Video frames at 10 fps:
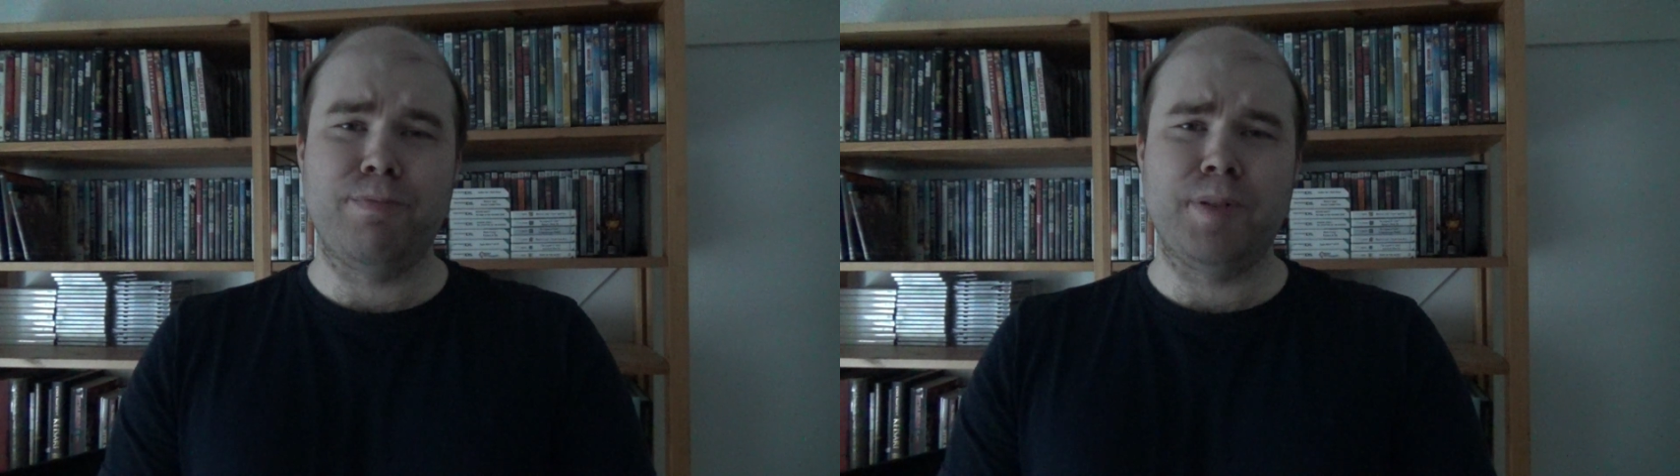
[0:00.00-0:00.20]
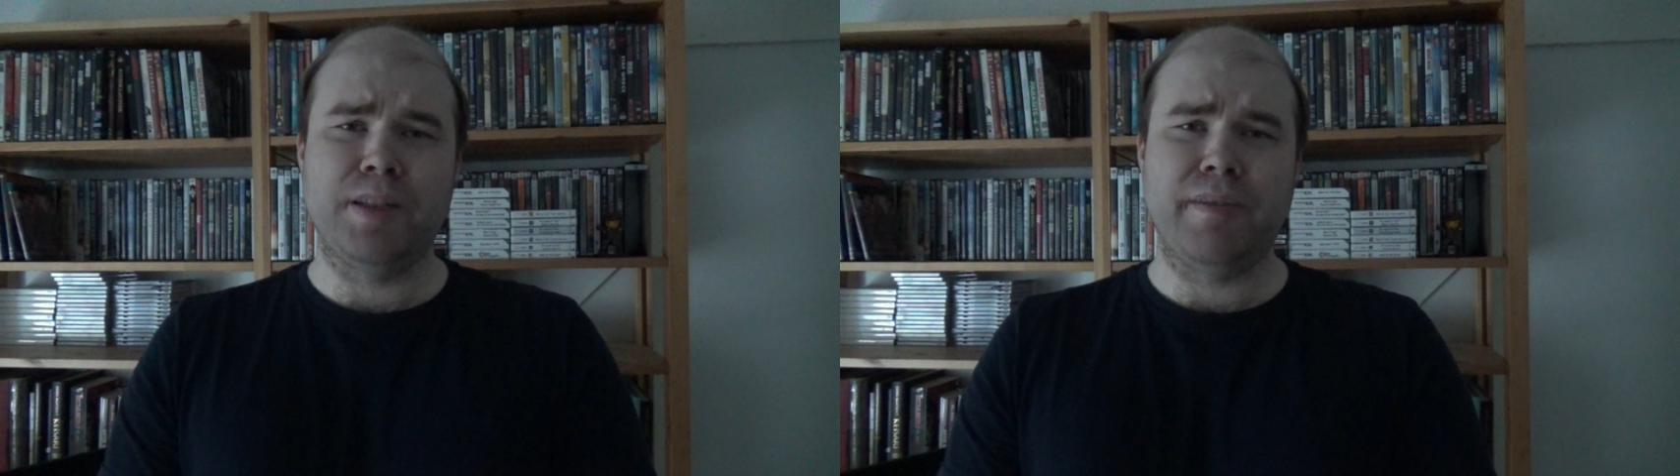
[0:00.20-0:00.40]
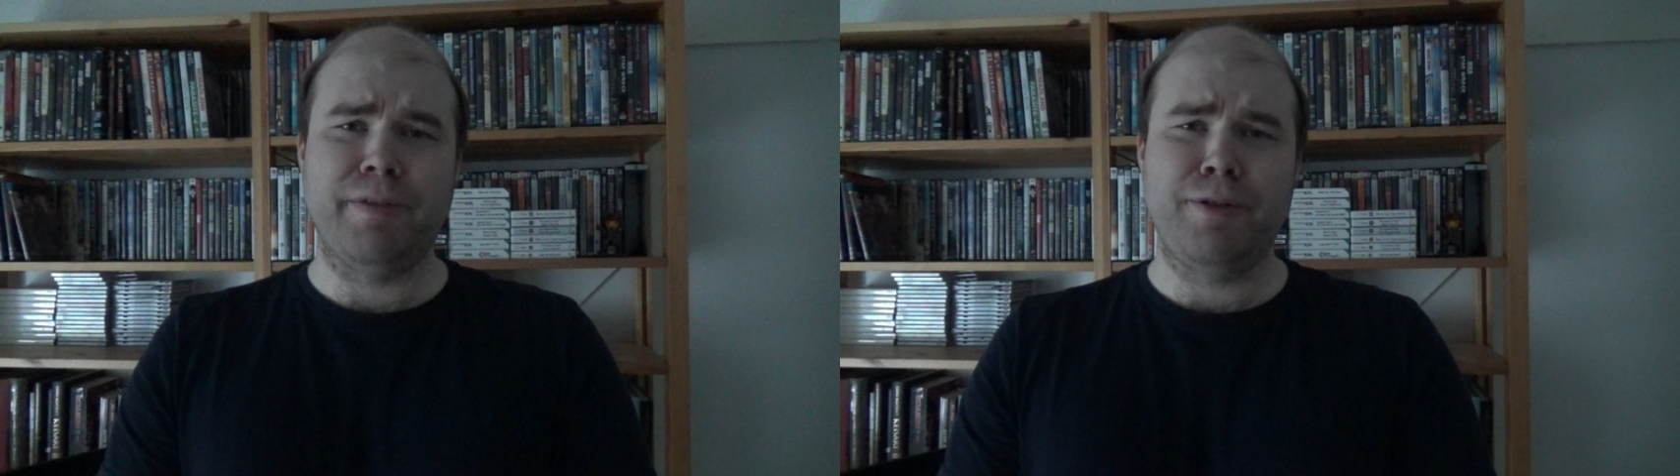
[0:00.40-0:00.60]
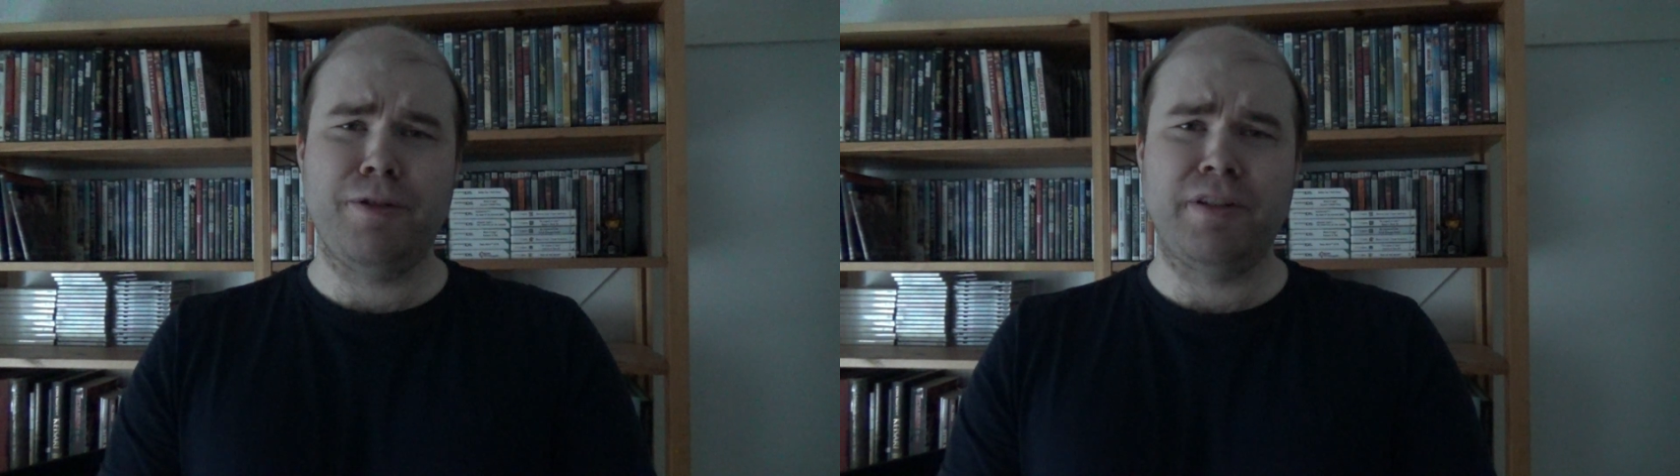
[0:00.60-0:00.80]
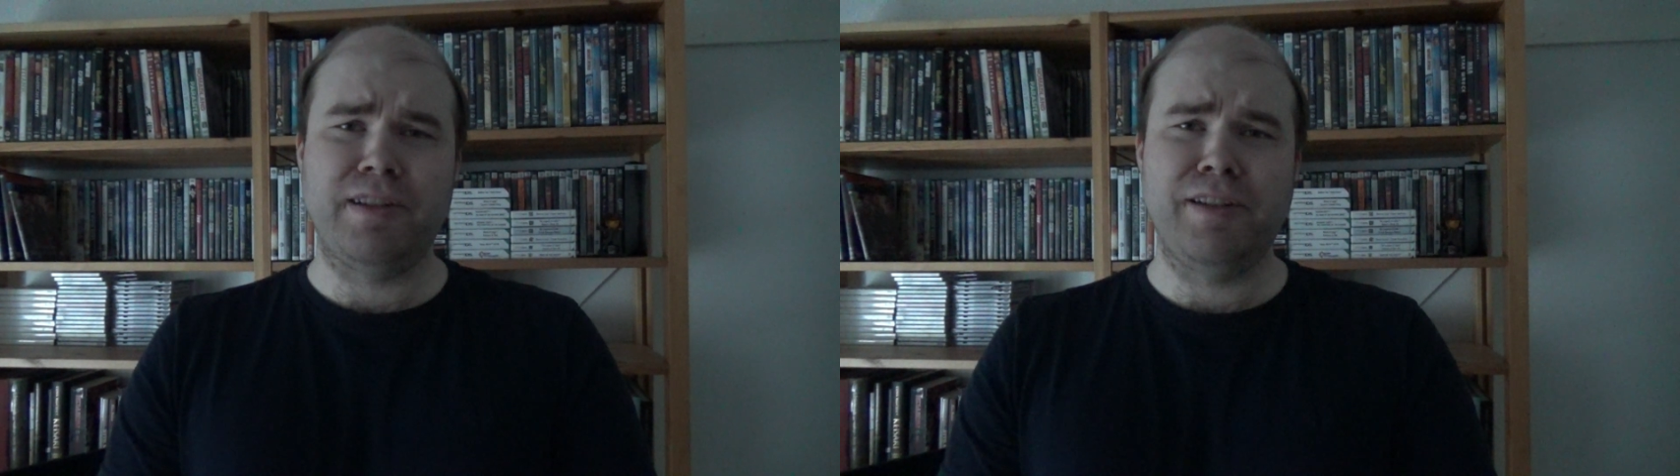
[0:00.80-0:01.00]
but I've
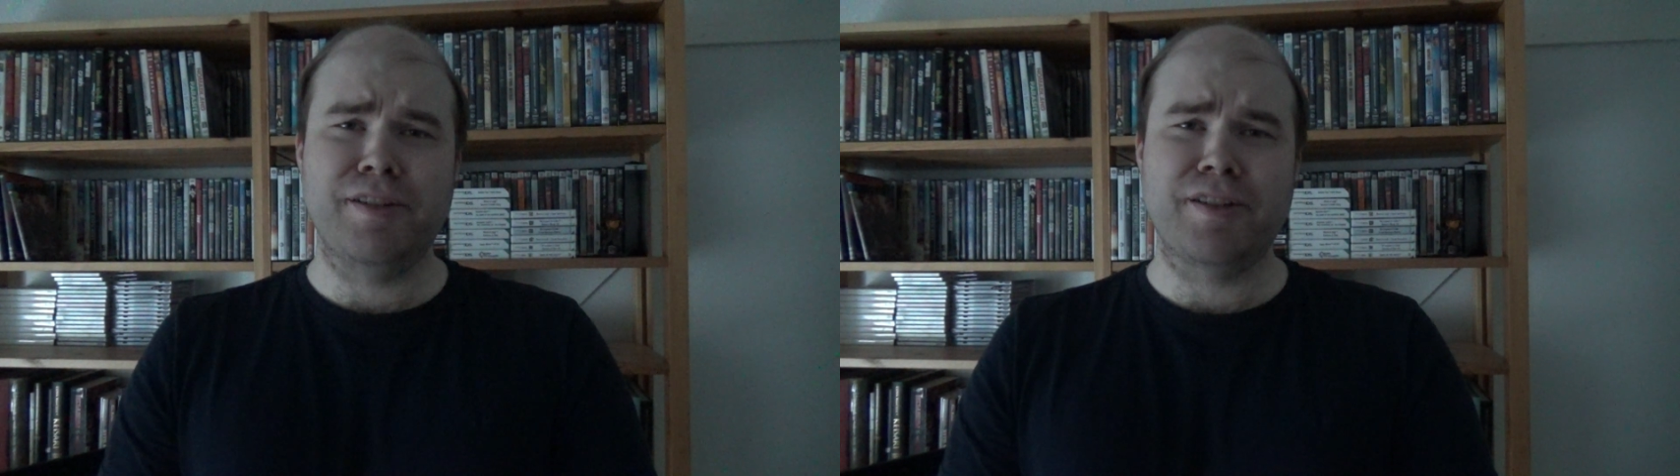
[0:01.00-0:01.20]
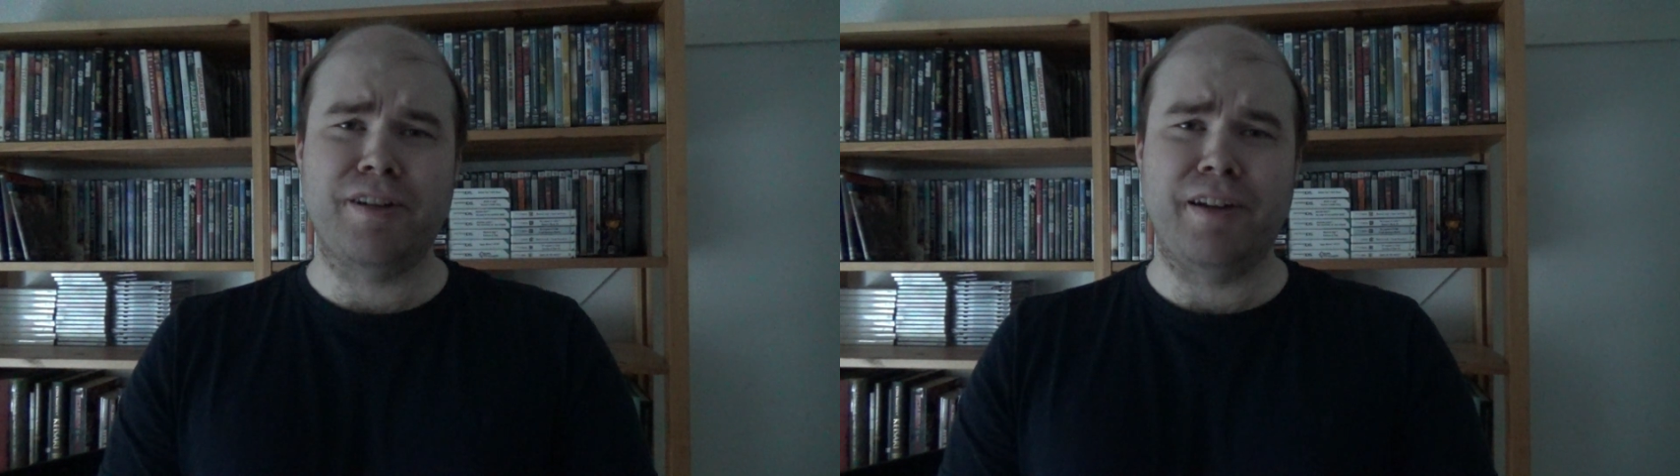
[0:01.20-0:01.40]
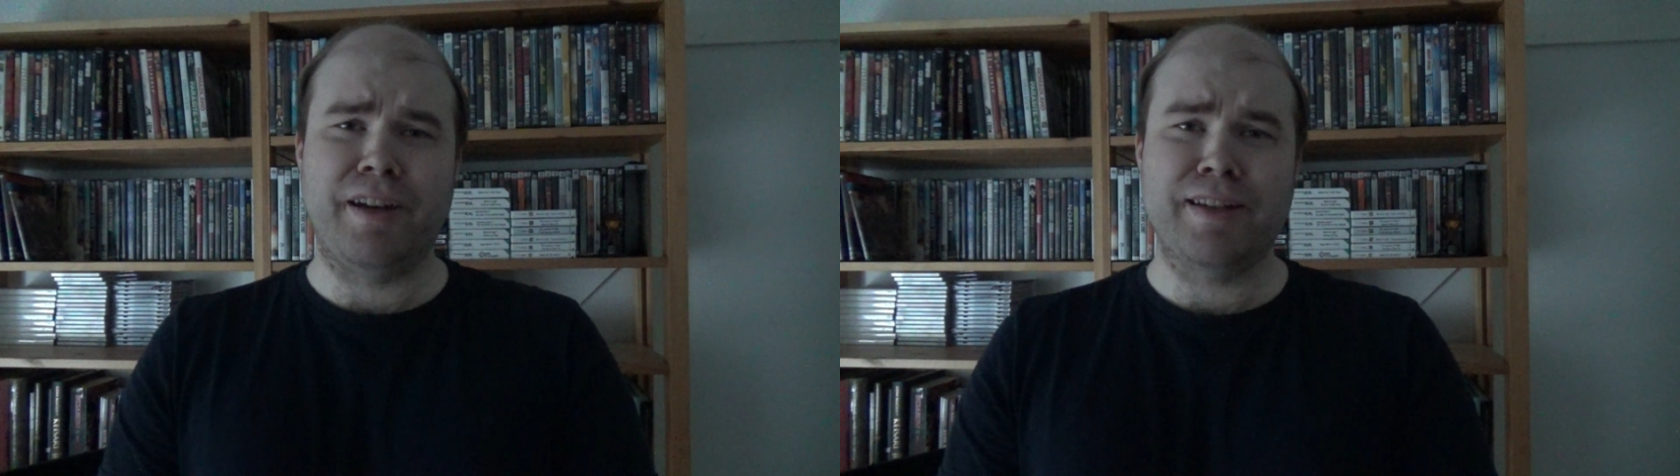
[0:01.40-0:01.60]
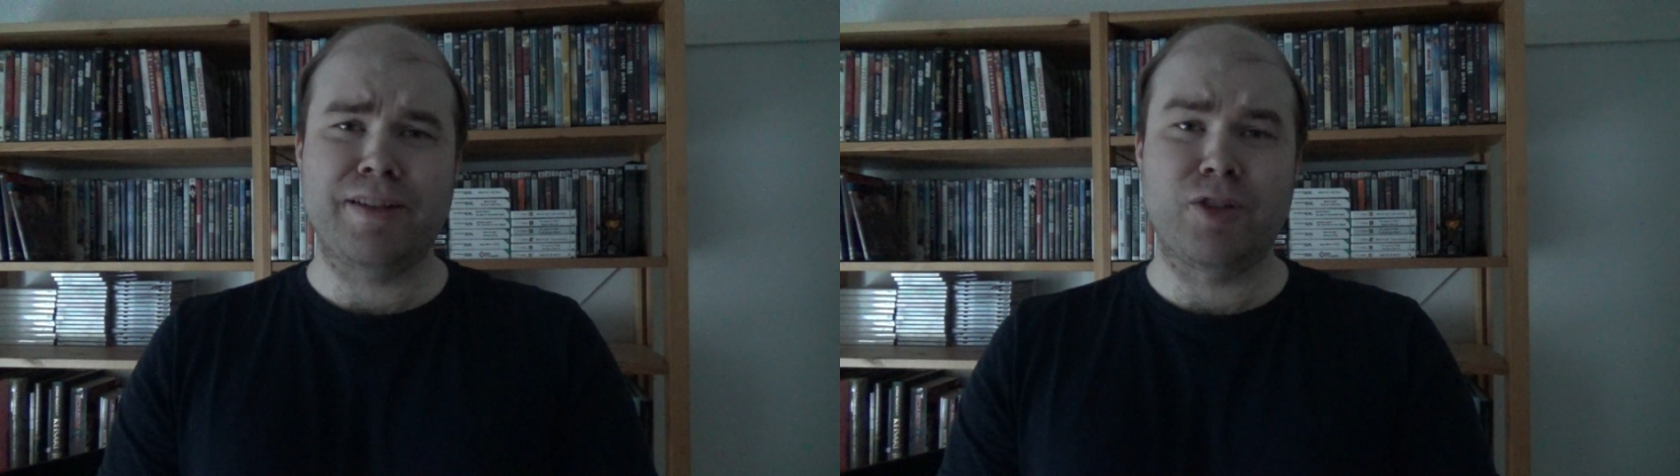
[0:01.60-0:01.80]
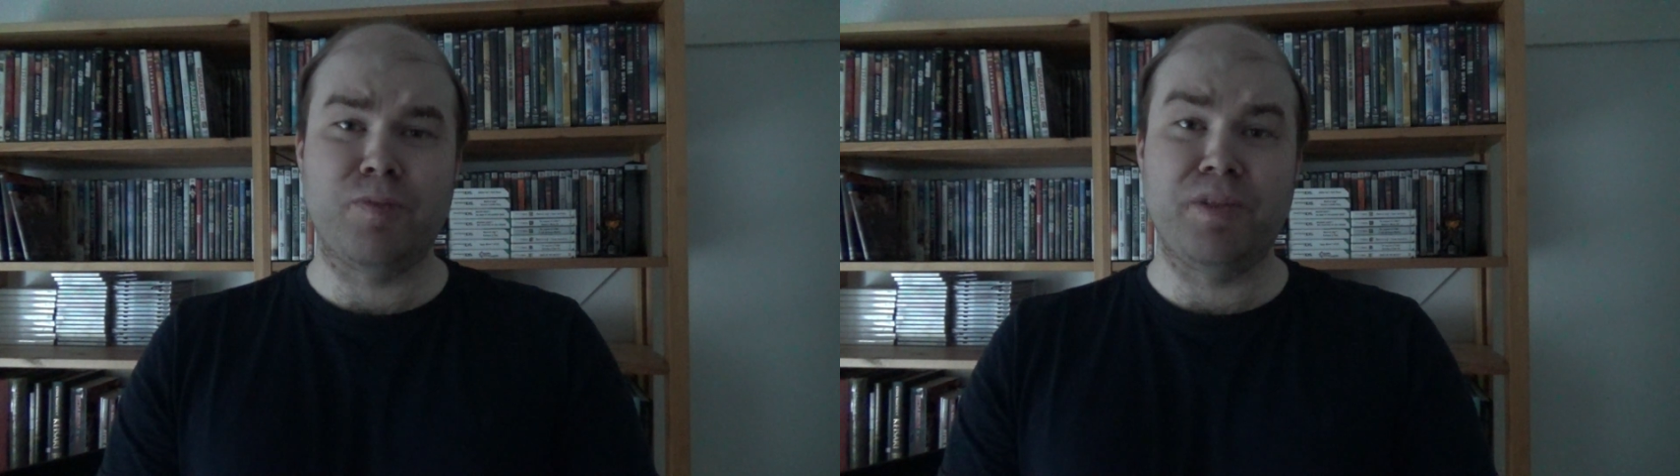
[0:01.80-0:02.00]
heard Clear Sky has
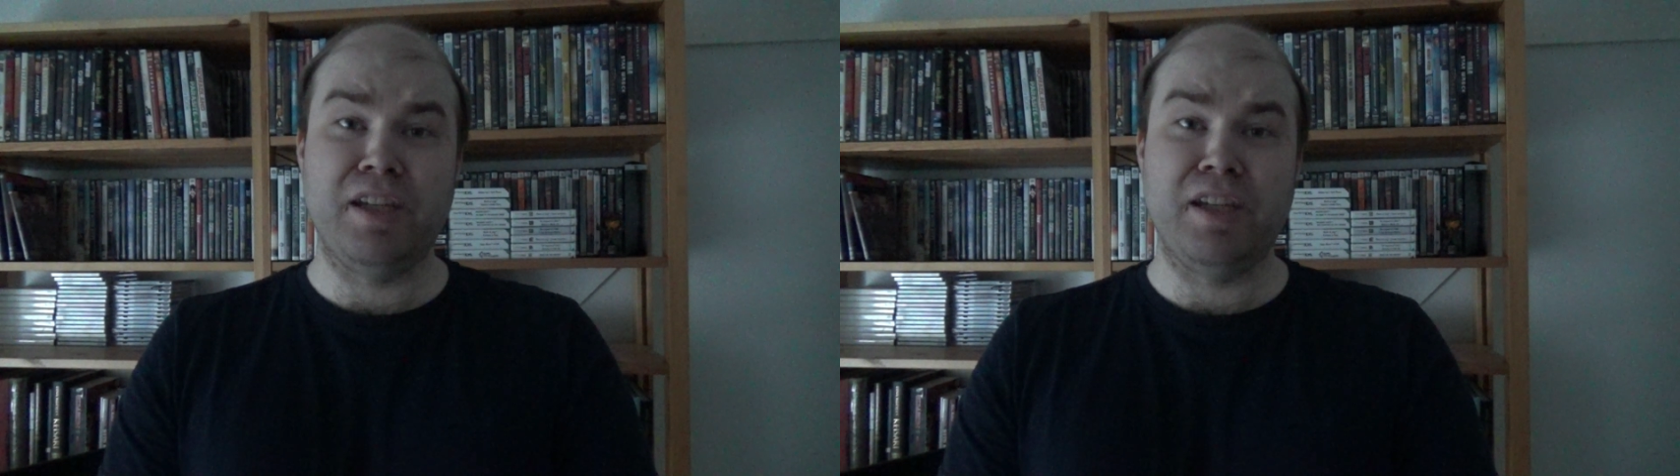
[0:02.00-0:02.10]
some